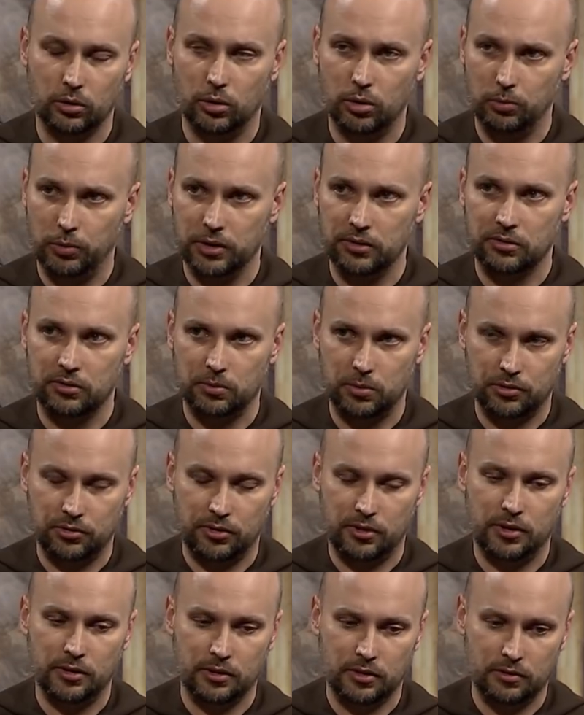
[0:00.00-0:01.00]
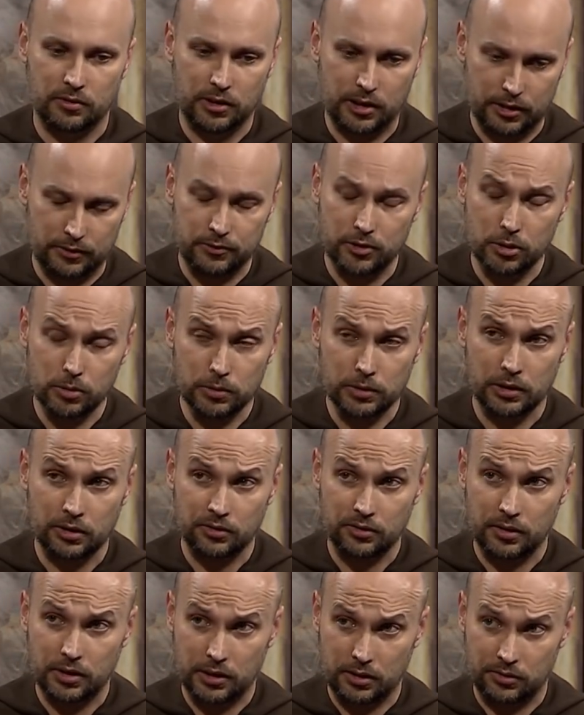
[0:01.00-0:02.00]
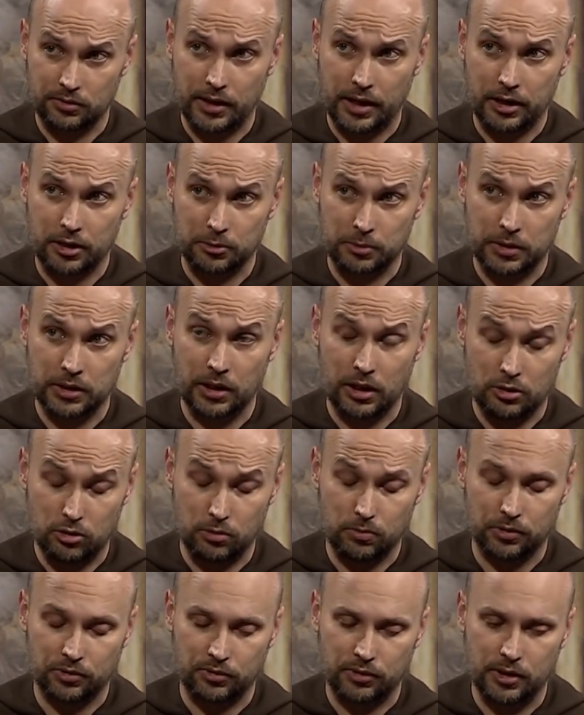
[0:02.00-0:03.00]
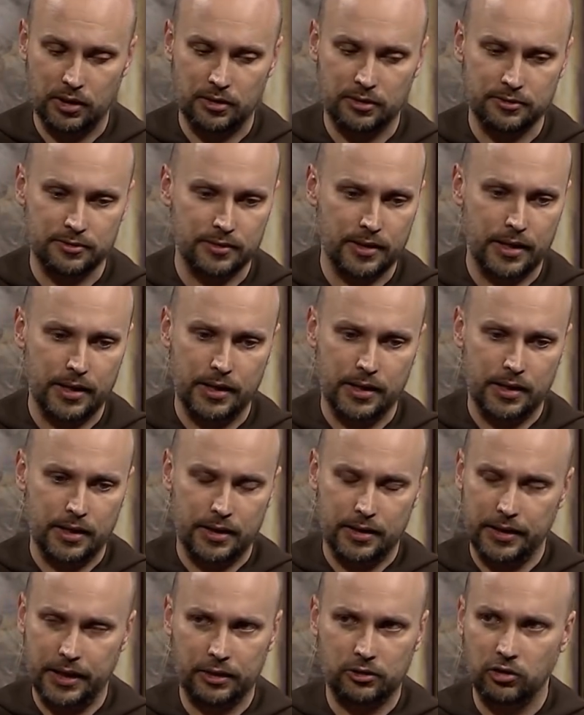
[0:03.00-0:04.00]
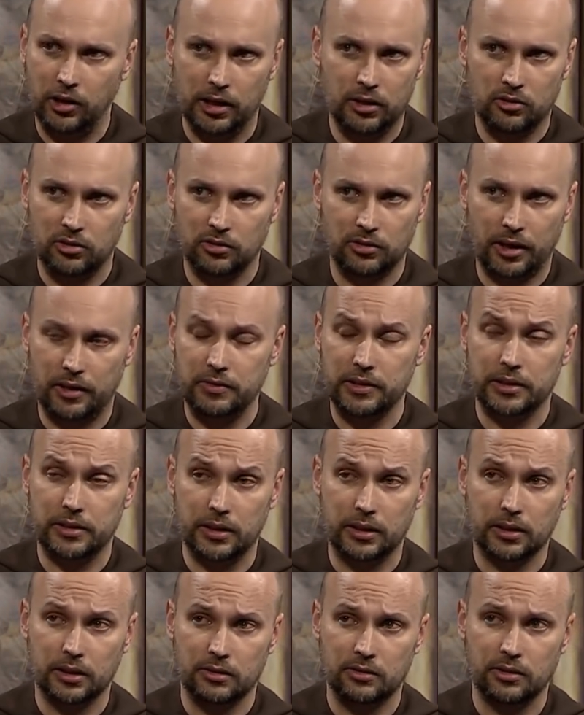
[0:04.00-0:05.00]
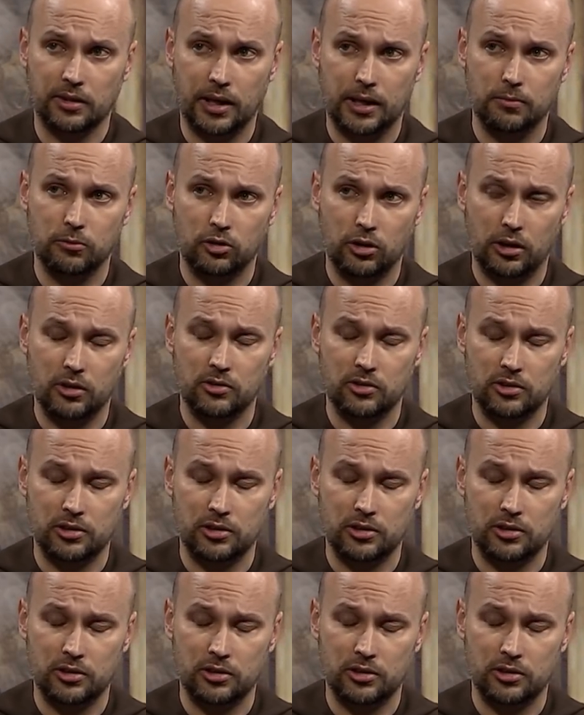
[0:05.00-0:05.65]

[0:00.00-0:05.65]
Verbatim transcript: the Lord wants to receive, give you in the, in the sacrament, yeah. and you receive, that changes everything. Yeah. It's a game changer.